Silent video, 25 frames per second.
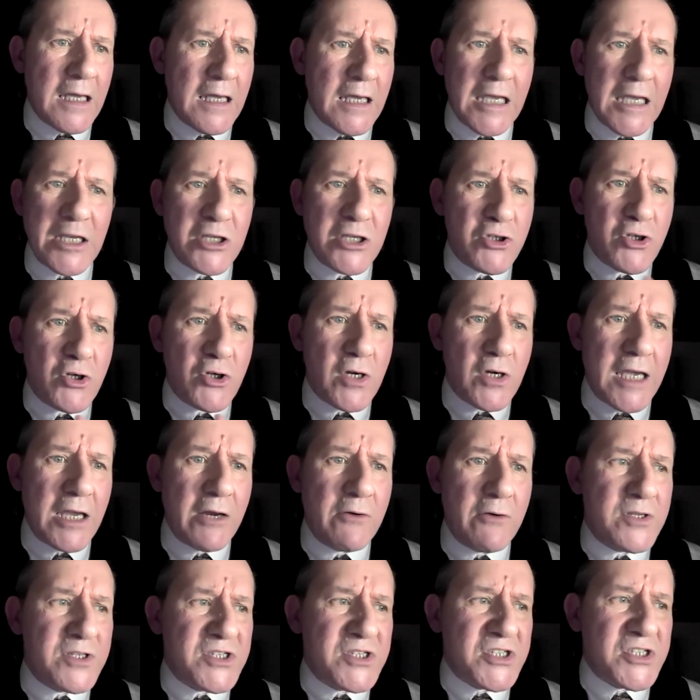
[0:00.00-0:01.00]

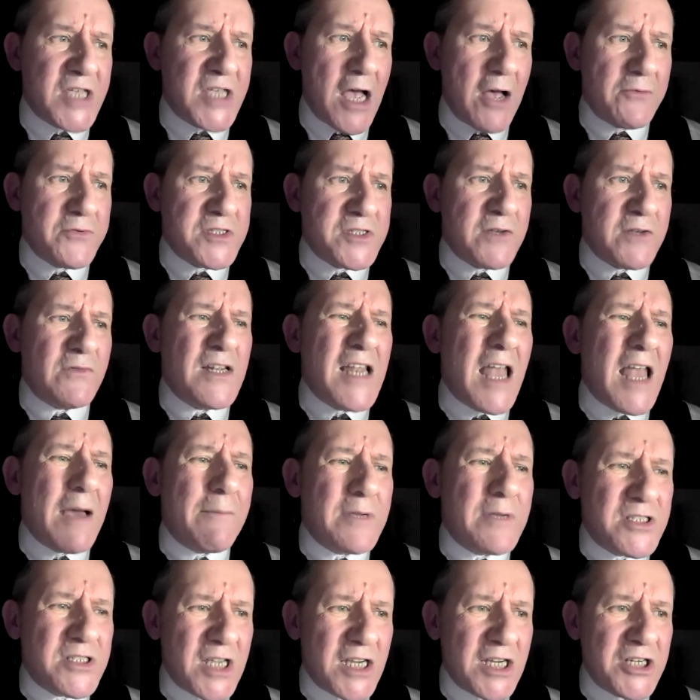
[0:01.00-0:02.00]
incoherent sounds of
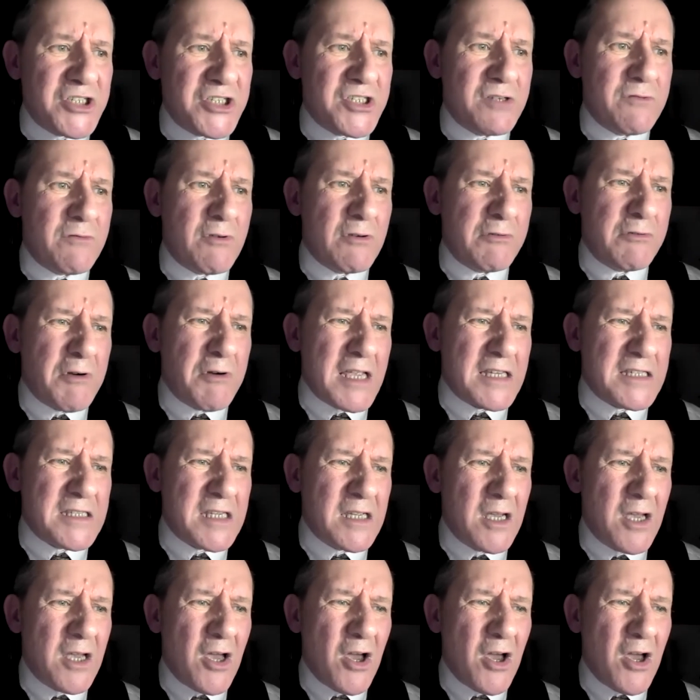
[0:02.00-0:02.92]
lamentation and regret,